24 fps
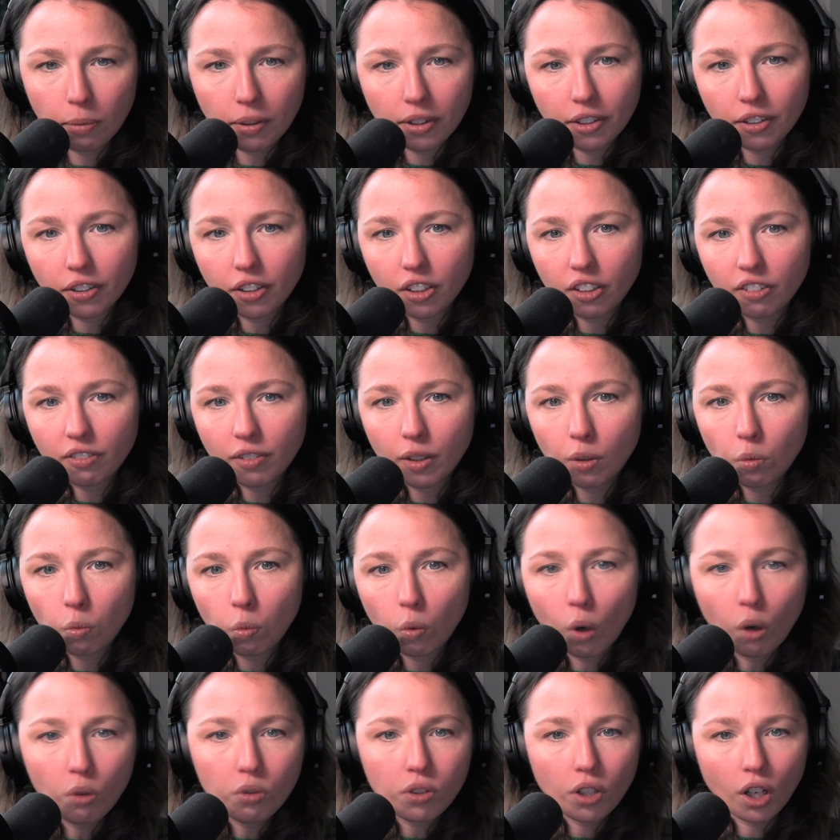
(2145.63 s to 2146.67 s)
but their girlfriend
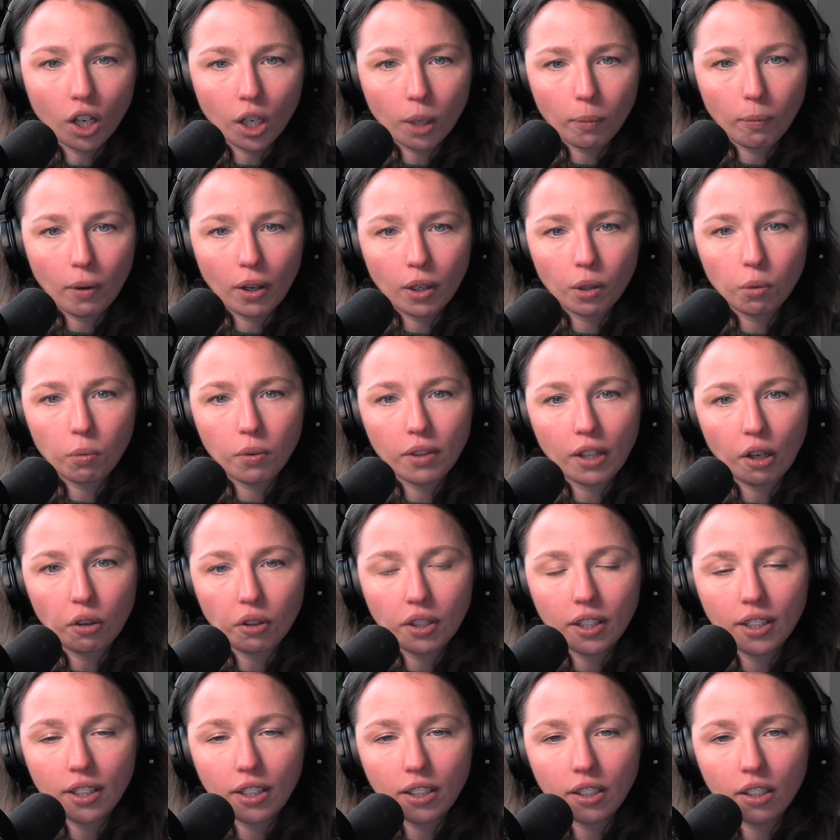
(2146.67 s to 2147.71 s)
won't talk about it without
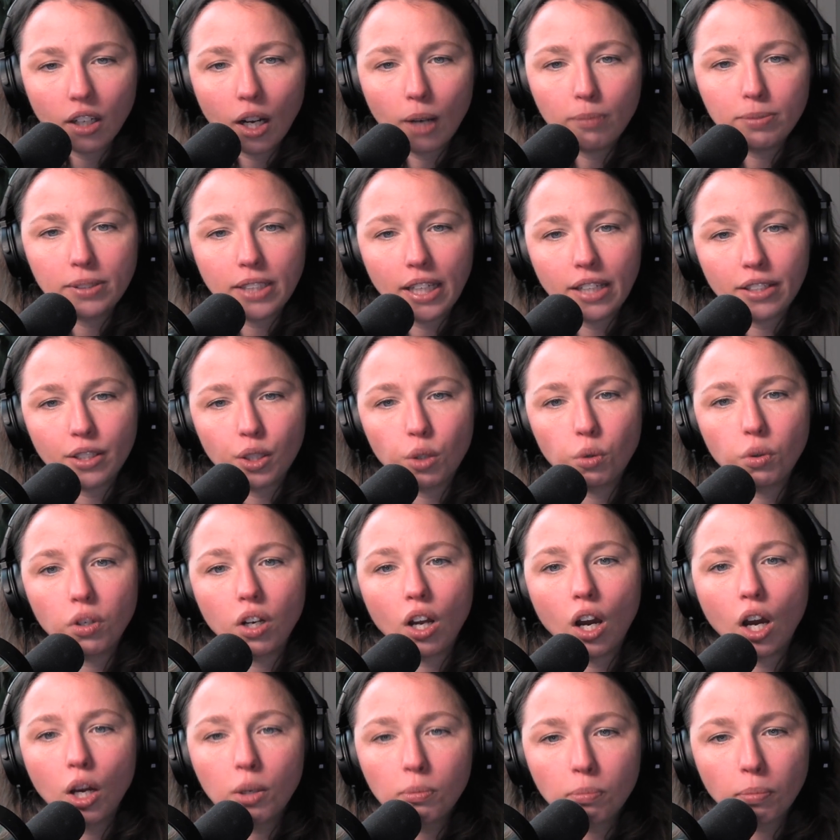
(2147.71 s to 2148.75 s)
getting upset to
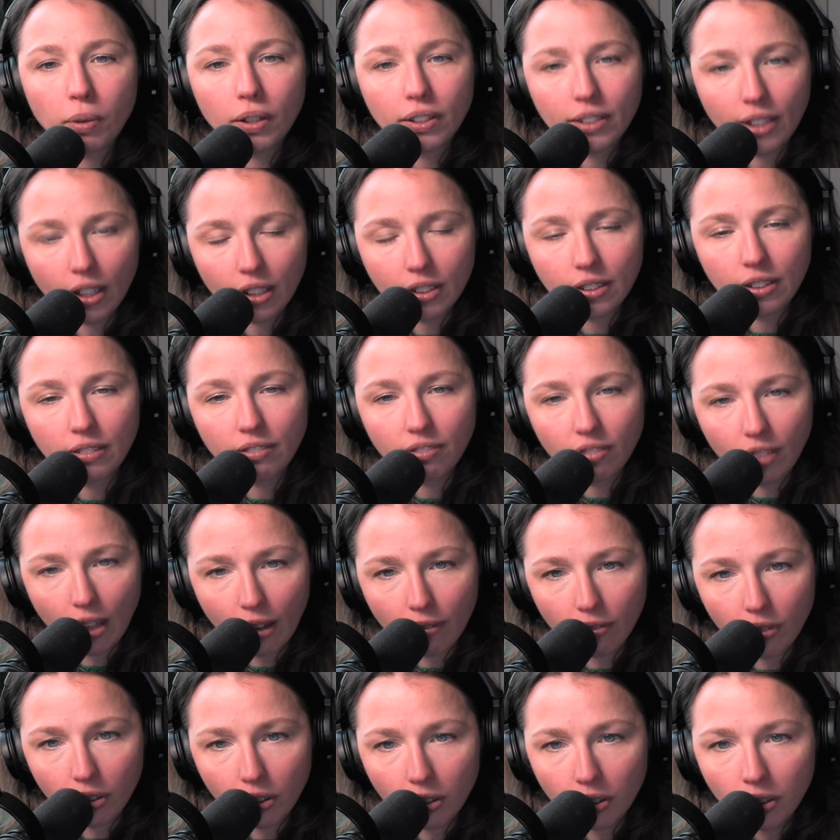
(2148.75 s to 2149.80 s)
an unproductive
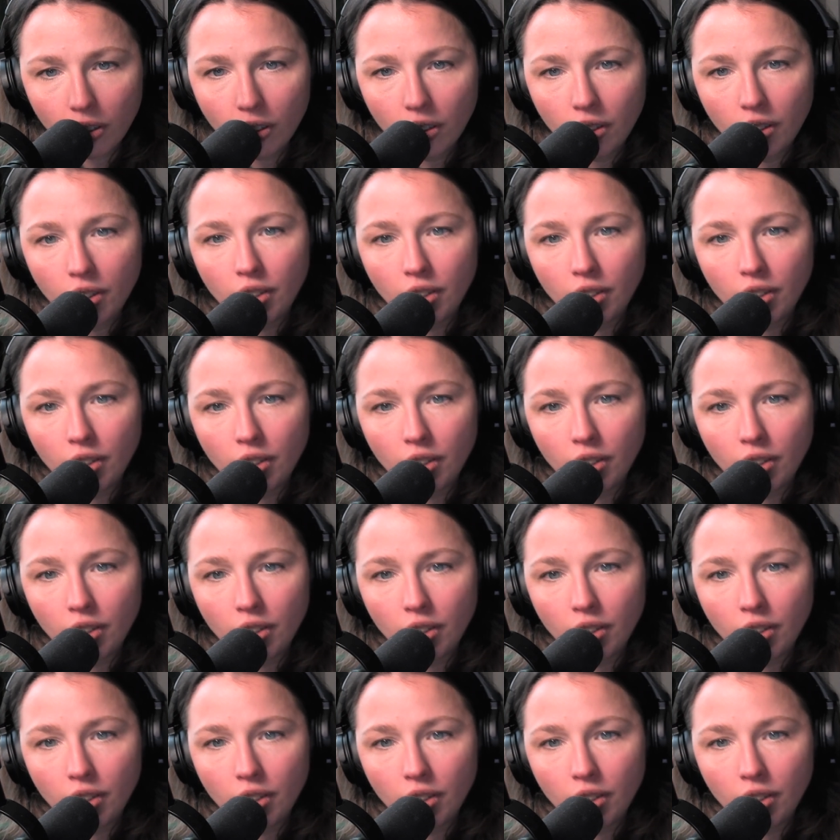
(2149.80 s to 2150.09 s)
level.